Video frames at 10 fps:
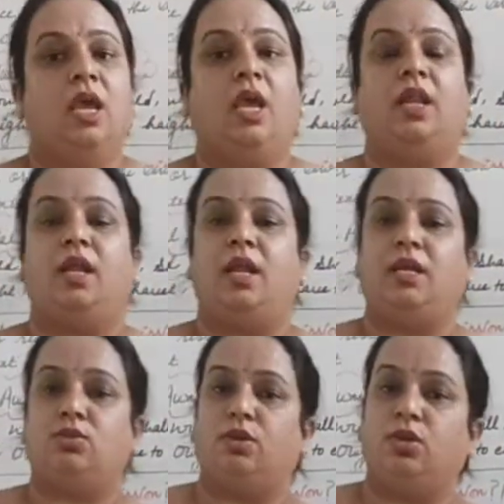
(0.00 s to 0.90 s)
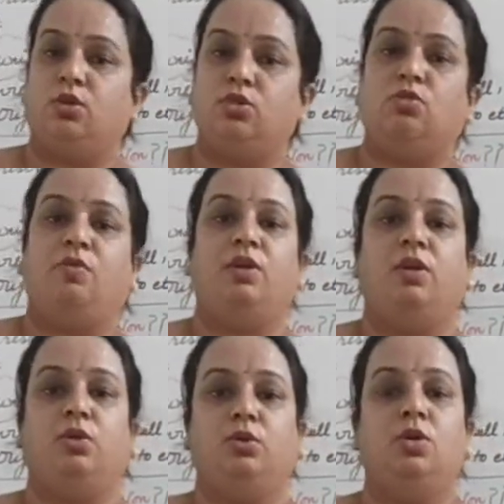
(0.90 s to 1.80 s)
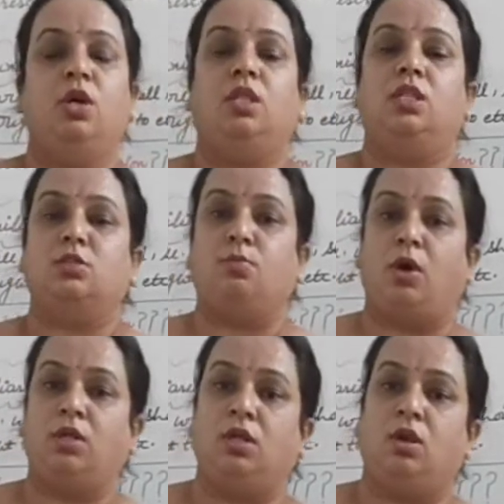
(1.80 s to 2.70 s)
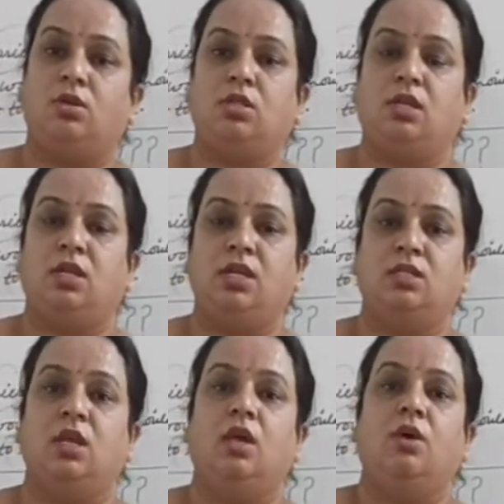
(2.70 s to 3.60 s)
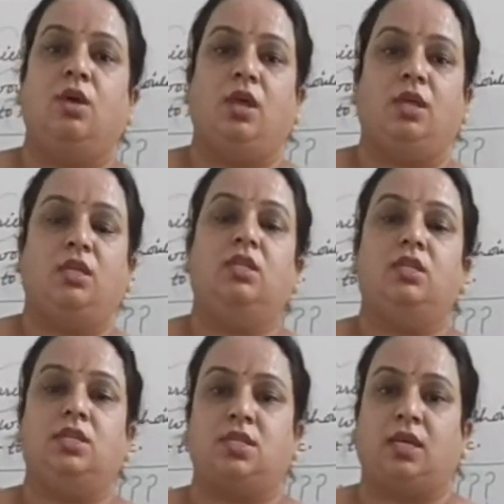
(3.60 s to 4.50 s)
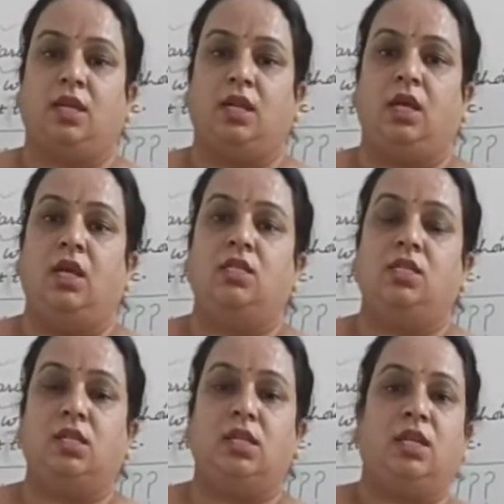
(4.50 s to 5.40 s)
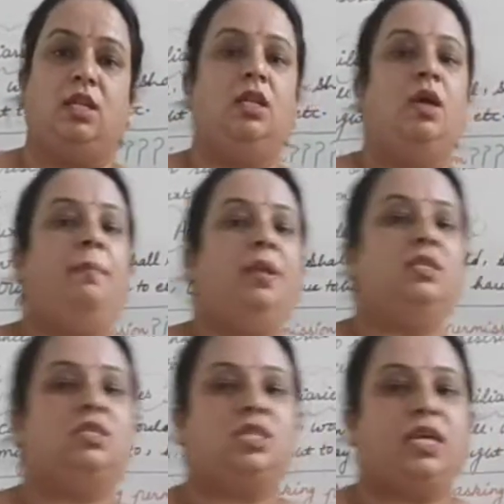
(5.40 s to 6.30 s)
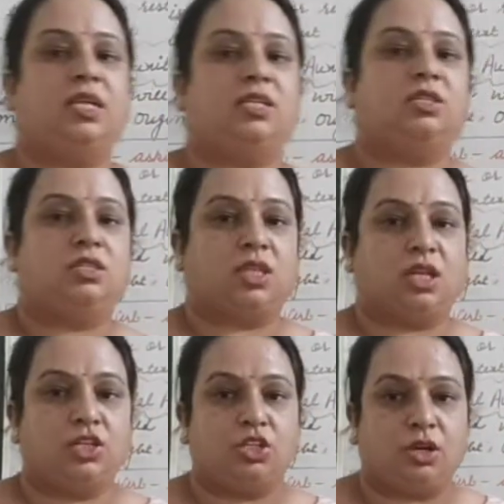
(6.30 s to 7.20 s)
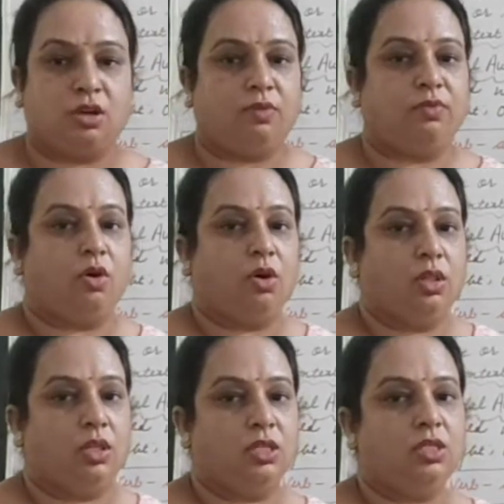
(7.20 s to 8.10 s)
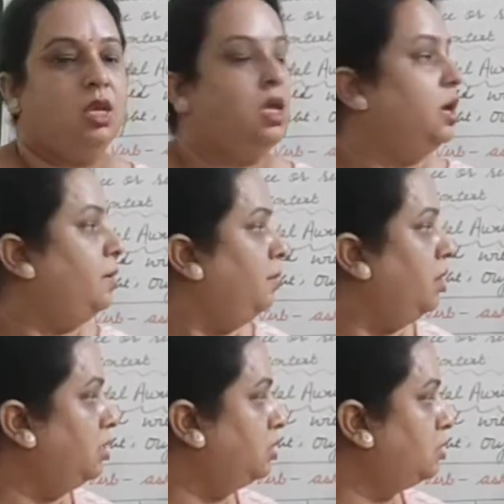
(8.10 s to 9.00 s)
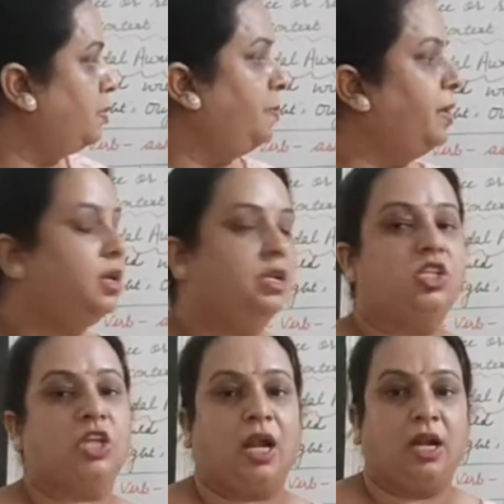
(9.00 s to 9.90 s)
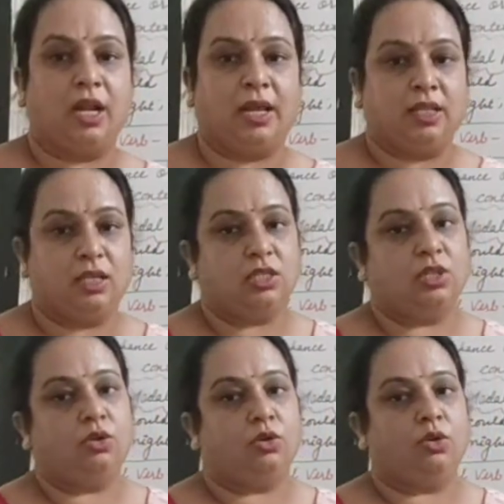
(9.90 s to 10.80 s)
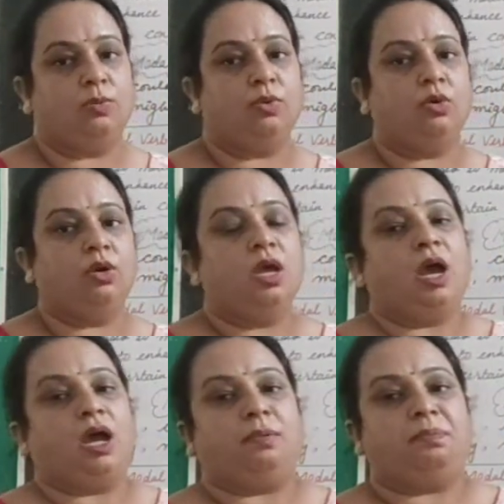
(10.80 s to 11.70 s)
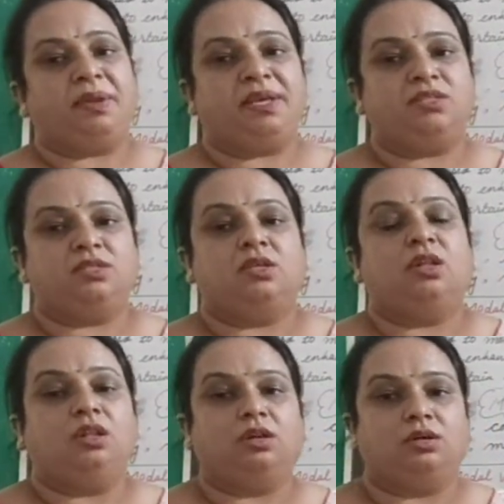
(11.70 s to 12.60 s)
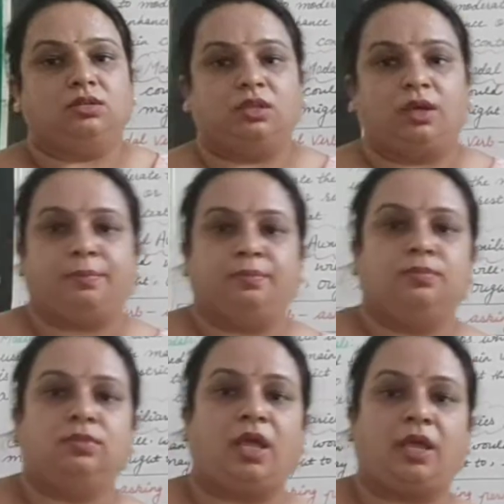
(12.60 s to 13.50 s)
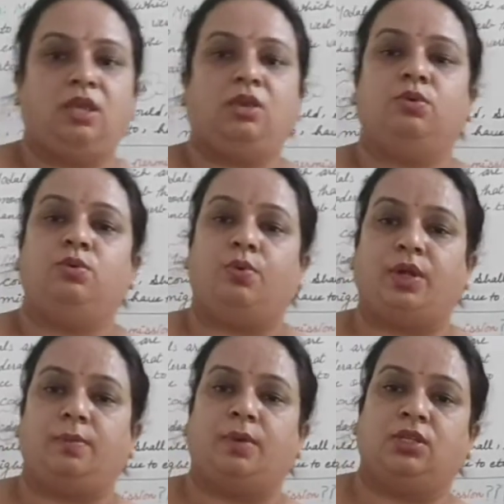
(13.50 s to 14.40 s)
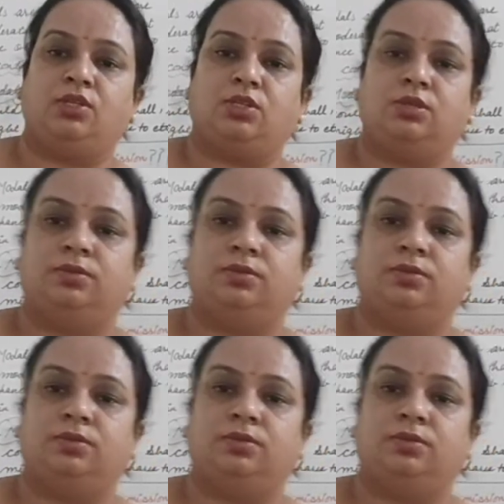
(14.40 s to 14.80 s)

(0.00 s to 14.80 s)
In our next videos we will do these modal auxiliaries in detail. Till then, please take screenshot of all this. Just prepare a chart like this in your notebook and please learn them. Thank you very much.